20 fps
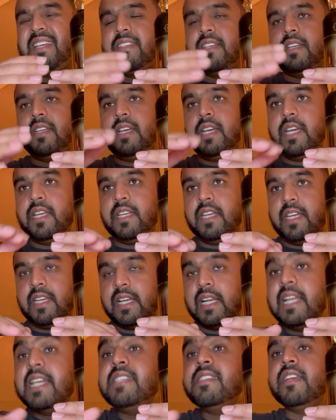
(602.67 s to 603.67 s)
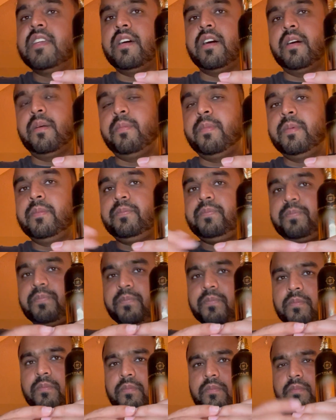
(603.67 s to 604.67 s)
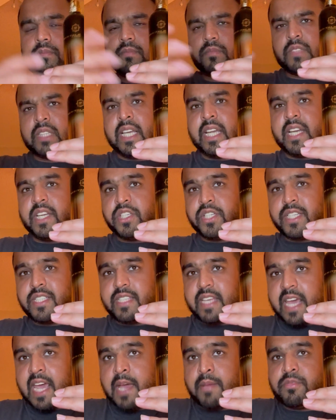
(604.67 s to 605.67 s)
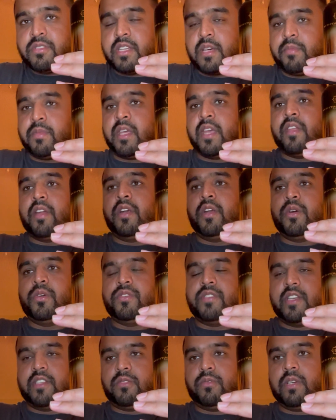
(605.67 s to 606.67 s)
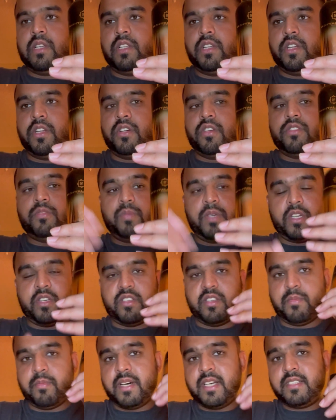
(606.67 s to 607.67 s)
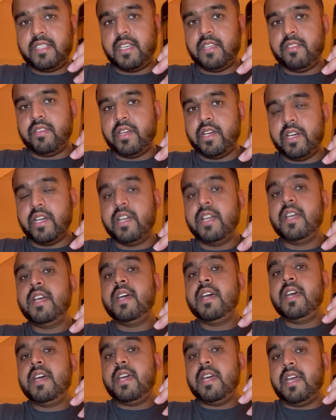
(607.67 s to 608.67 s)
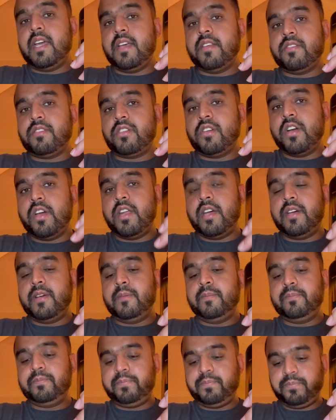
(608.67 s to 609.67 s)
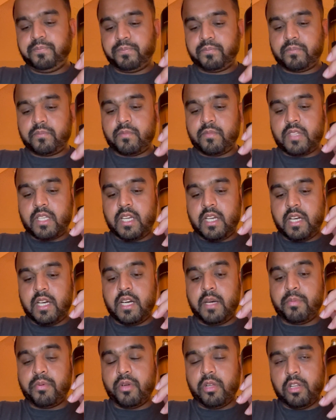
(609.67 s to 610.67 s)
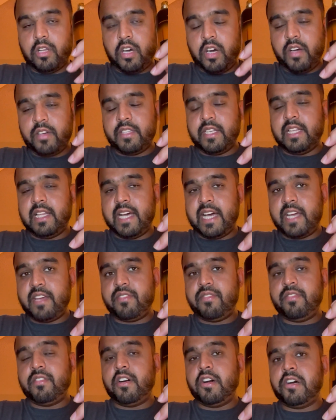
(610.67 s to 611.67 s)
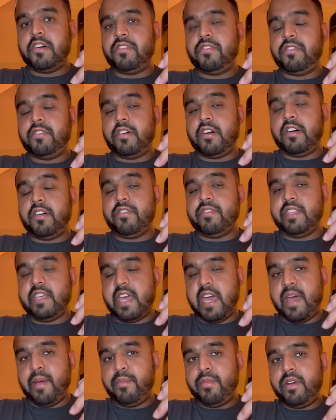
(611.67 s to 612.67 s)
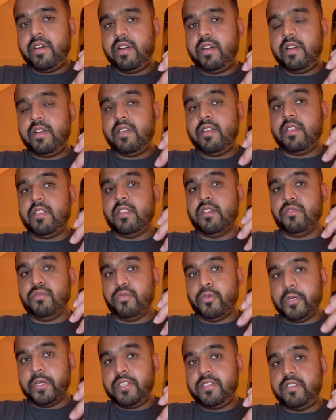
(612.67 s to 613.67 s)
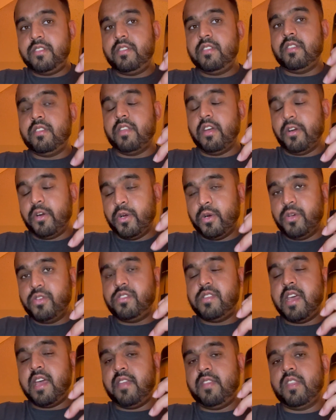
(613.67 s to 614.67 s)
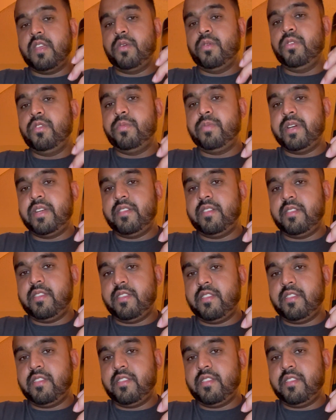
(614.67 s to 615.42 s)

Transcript: it cleans it up, and it just amps up the other notes as well, you know, it's because the musk in there is gonna prolong the life of the amber, the woods, the rose, and the oud present in this